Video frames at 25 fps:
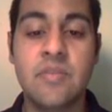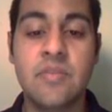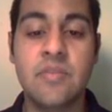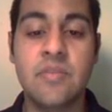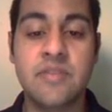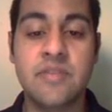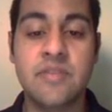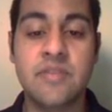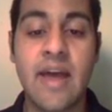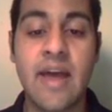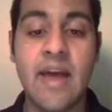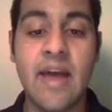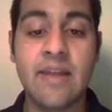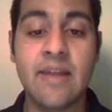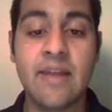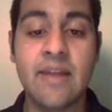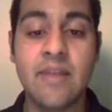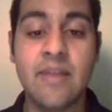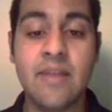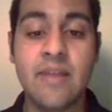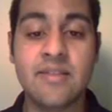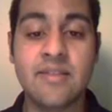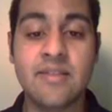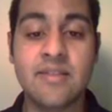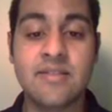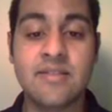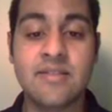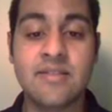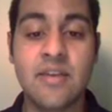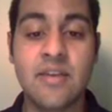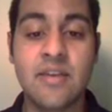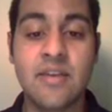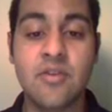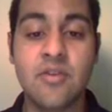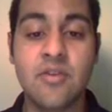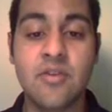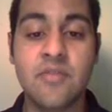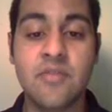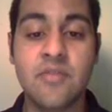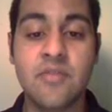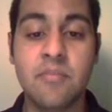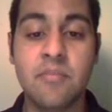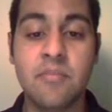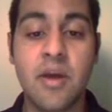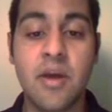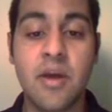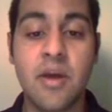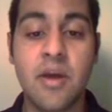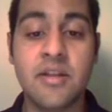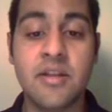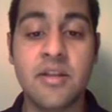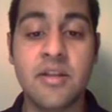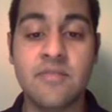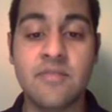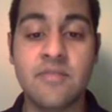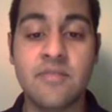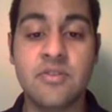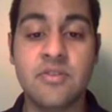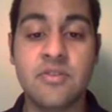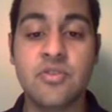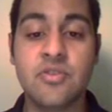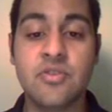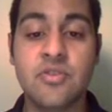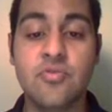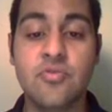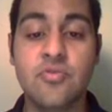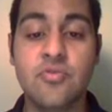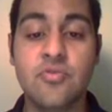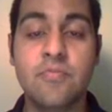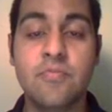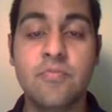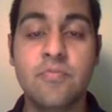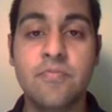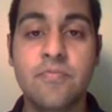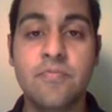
There's an atom at the center of the body of this cube.